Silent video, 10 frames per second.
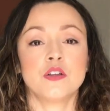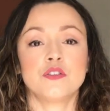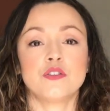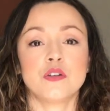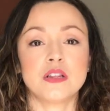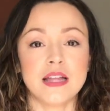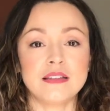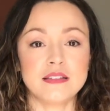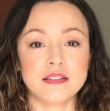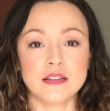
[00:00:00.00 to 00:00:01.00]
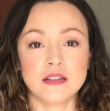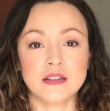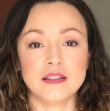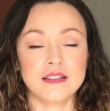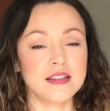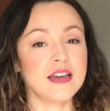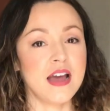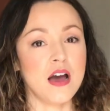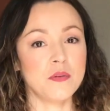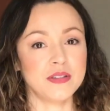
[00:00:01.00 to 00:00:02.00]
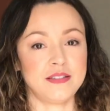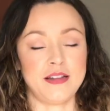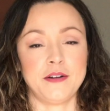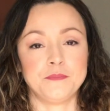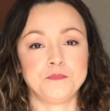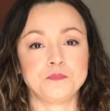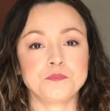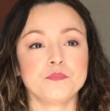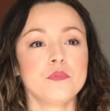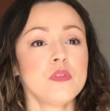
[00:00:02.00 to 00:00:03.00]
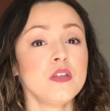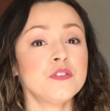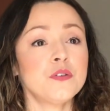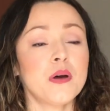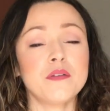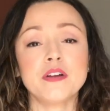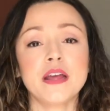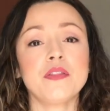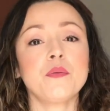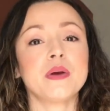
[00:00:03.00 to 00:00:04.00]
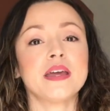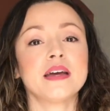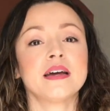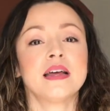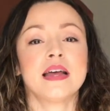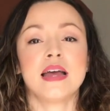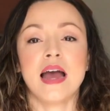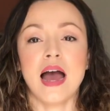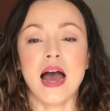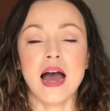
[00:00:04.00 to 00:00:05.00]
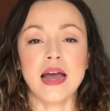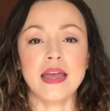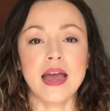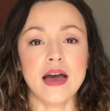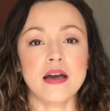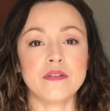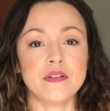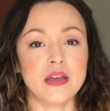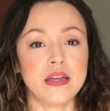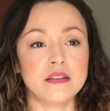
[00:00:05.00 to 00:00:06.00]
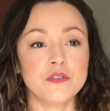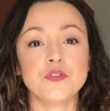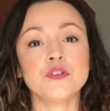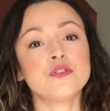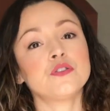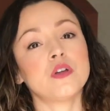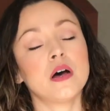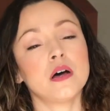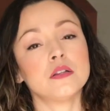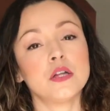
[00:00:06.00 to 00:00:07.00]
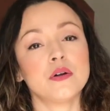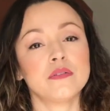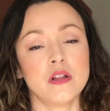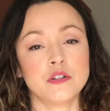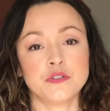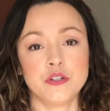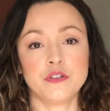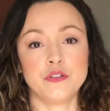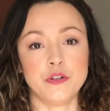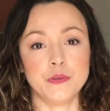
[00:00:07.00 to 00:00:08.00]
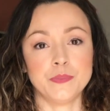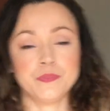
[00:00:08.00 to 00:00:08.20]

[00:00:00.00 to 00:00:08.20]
So let's see how it's done. So every day of the week, I have a different load of laundry to do.